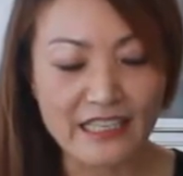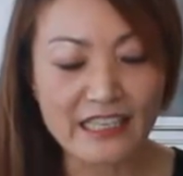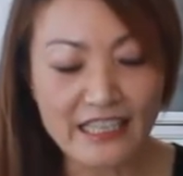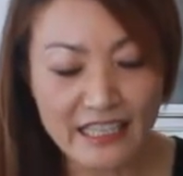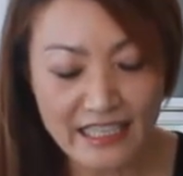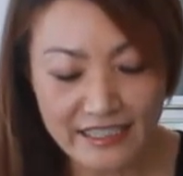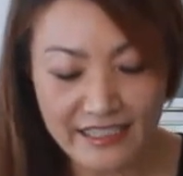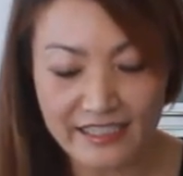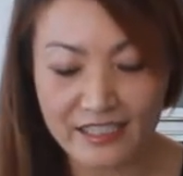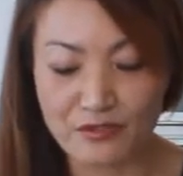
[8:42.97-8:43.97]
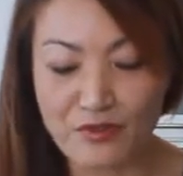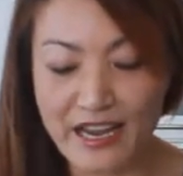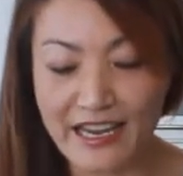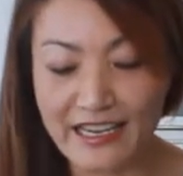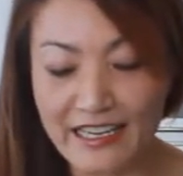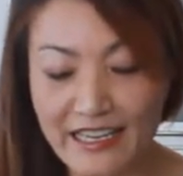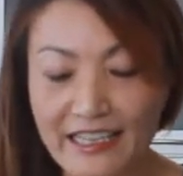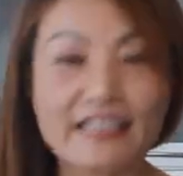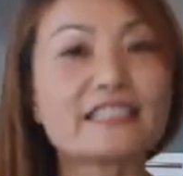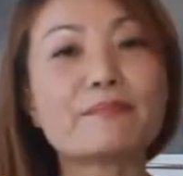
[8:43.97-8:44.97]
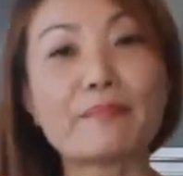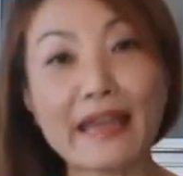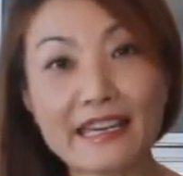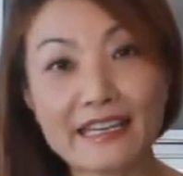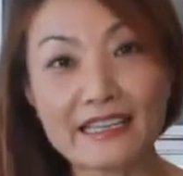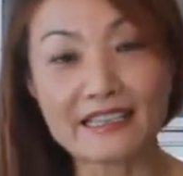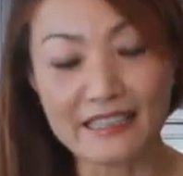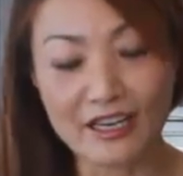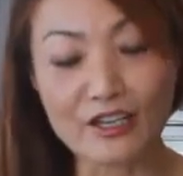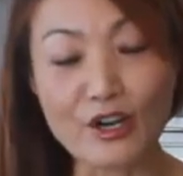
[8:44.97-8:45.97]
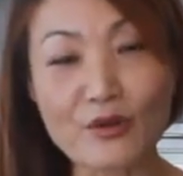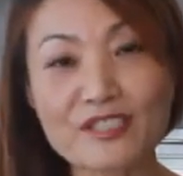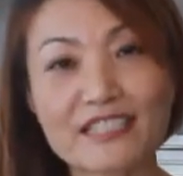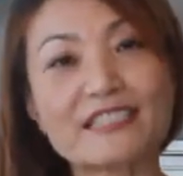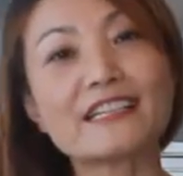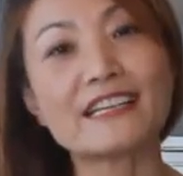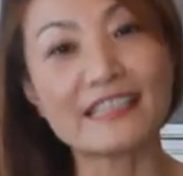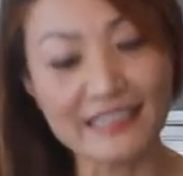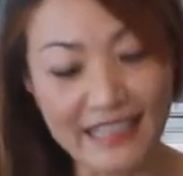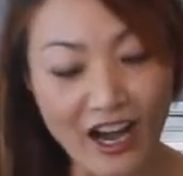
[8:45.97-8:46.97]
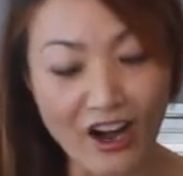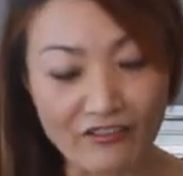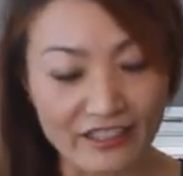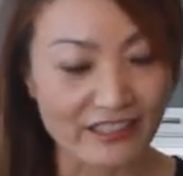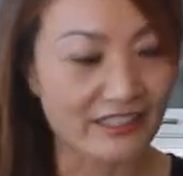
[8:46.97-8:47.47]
easiest way is to bake it, roast it in the oven.